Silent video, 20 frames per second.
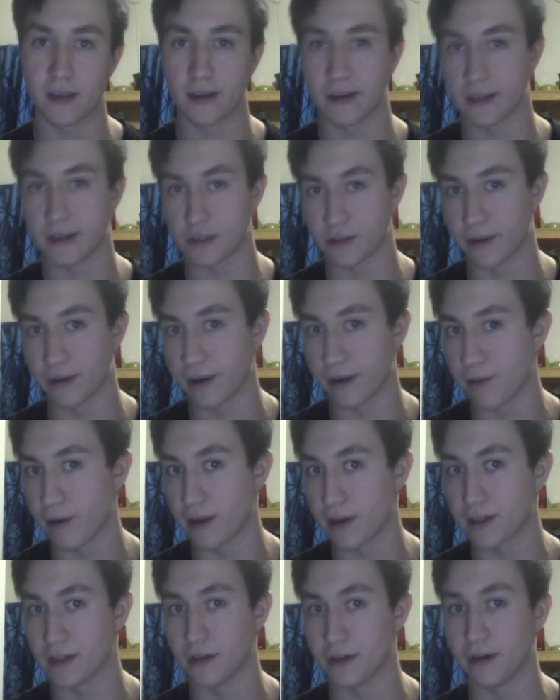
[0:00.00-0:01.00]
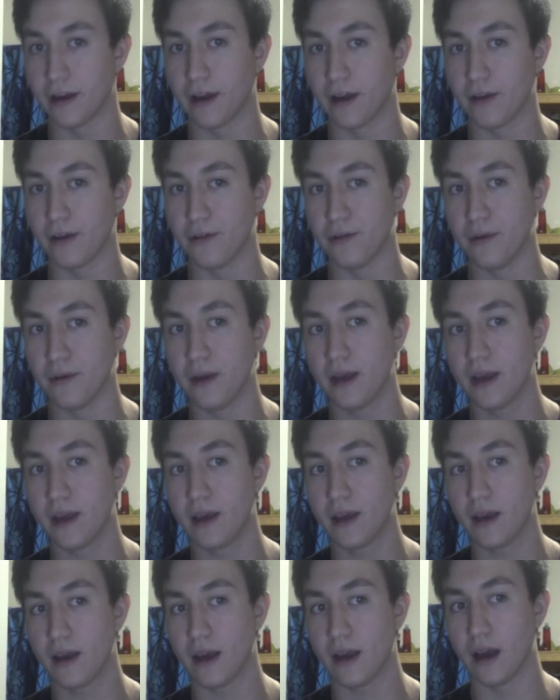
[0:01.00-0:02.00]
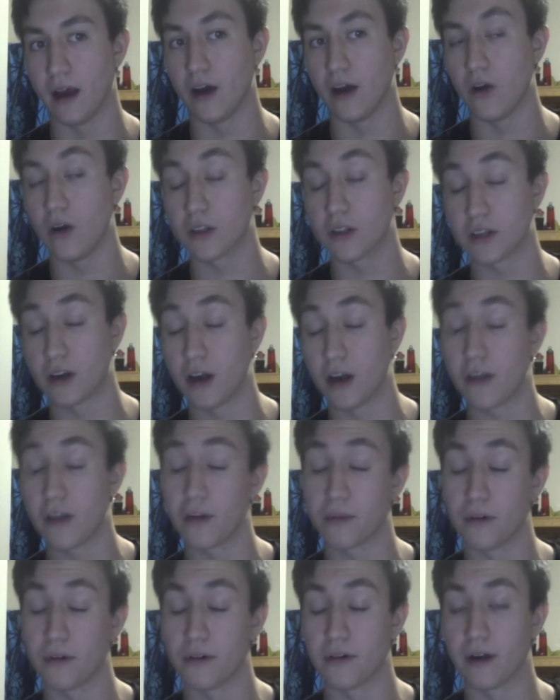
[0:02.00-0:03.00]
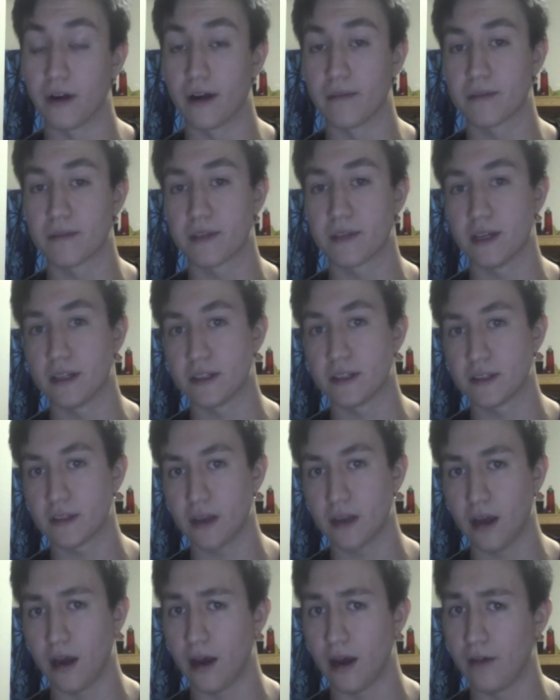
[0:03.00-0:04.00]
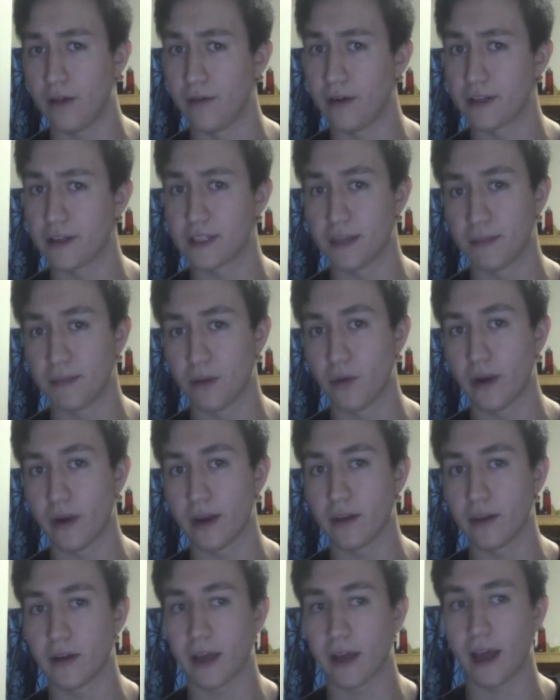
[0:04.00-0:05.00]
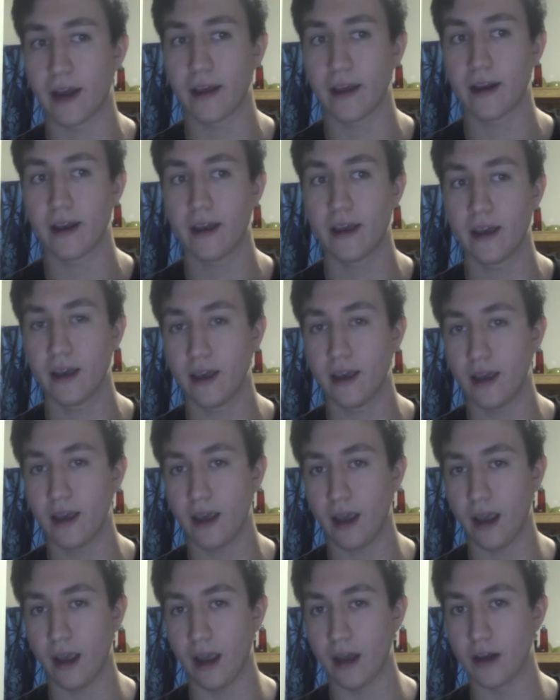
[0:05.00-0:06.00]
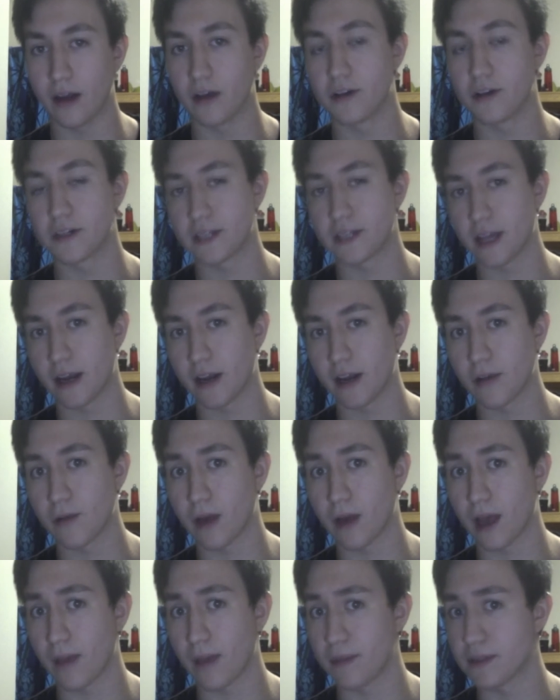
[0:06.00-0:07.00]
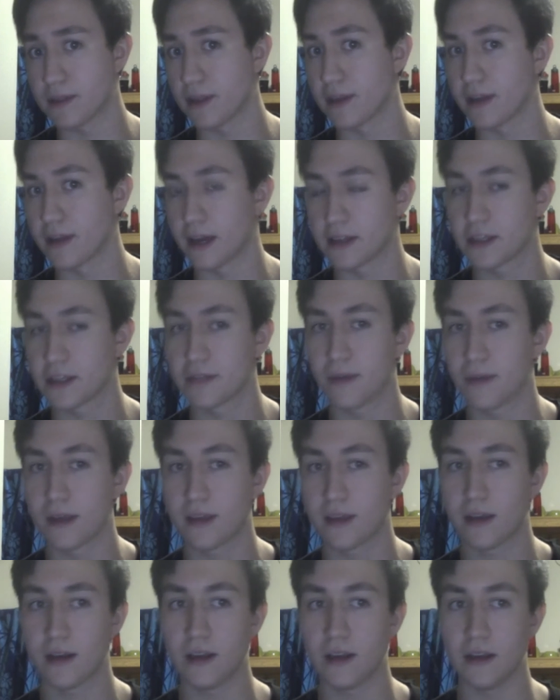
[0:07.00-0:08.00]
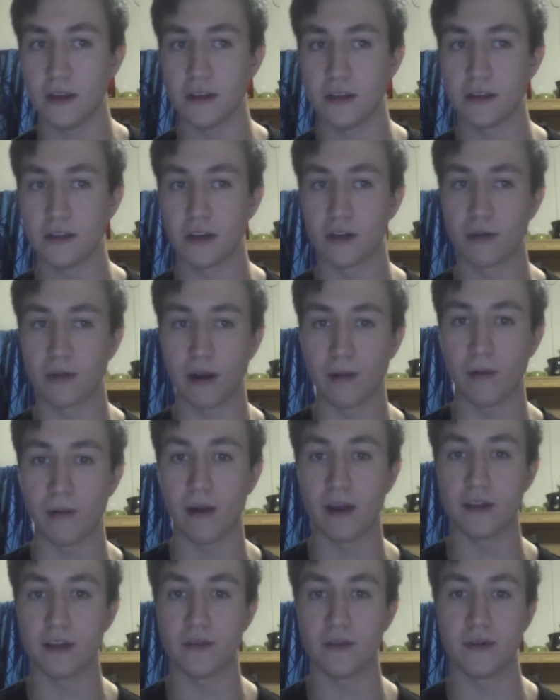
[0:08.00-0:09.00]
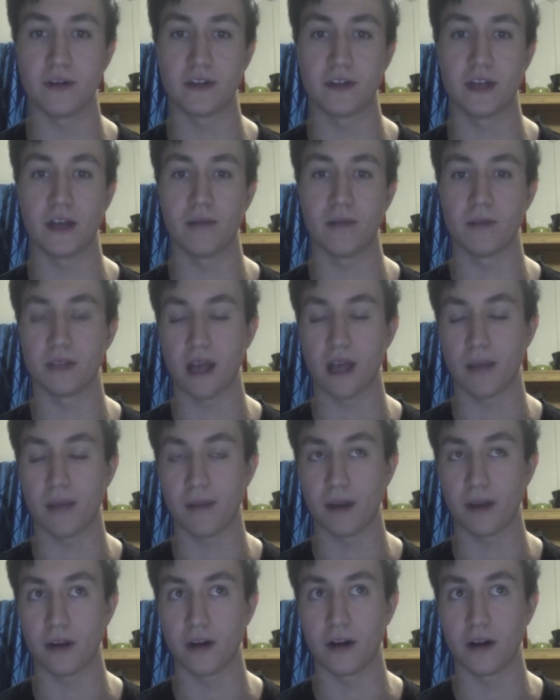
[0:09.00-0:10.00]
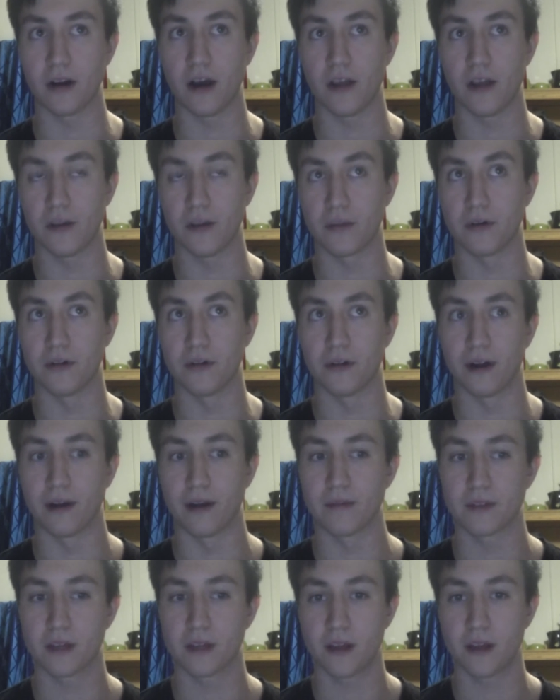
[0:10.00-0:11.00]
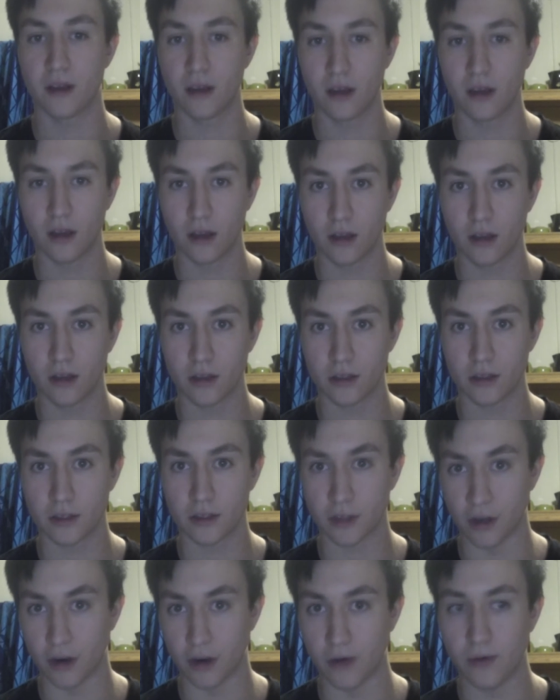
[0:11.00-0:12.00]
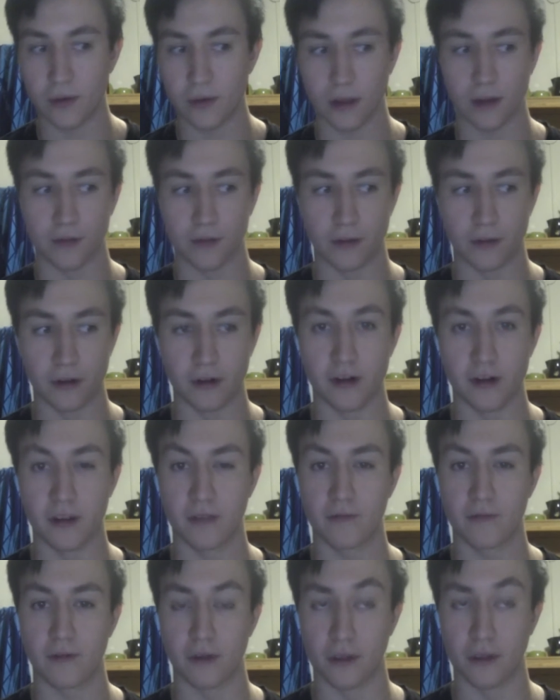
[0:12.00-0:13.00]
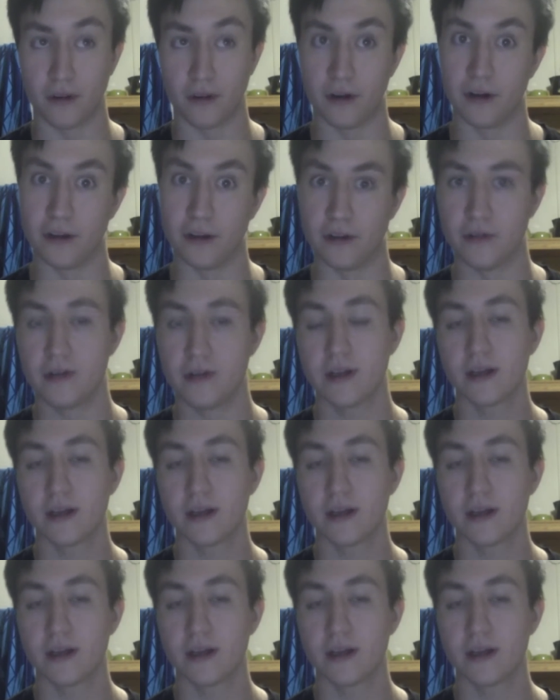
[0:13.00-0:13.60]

is a great way to learn how to alter other programs. It's a very simple way to look at it, and understanding what happens on the Texas method is a great way to understand what's happening on other programs. So, without further ado,